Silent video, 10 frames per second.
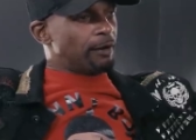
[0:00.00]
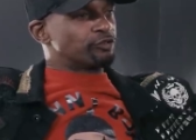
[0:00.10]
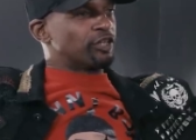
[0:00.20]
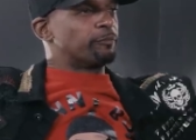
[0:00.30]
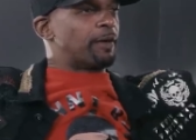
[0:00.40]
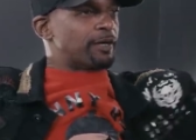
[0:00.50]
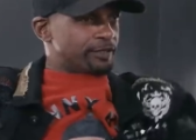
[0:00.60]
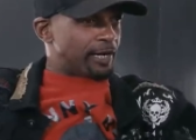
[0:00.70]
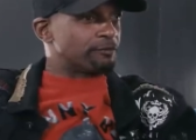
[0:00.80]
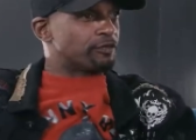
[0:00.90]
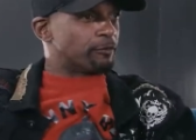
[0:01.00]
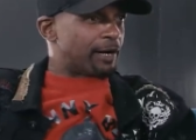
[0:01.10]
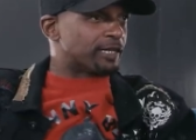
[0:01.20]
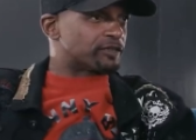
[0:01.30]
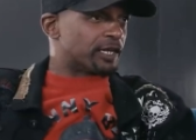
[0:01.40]
I was just about, yeah, I was just
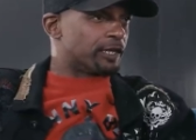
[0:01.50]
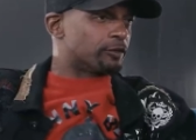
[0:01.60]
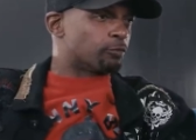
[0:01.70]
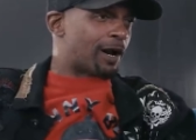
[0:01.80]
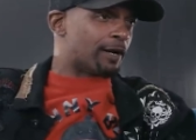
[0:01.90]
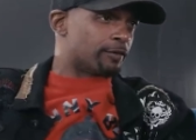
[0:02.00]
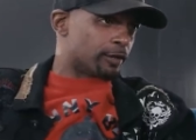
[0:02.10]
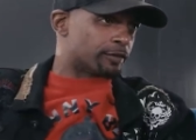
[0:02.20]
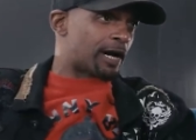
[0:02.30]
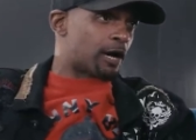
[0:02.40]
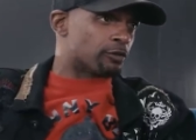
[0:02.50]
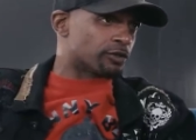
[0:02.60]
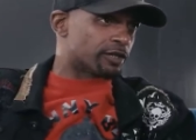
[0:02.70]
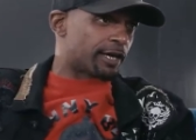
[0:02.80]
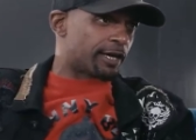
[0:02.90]
about to say, white, your dog and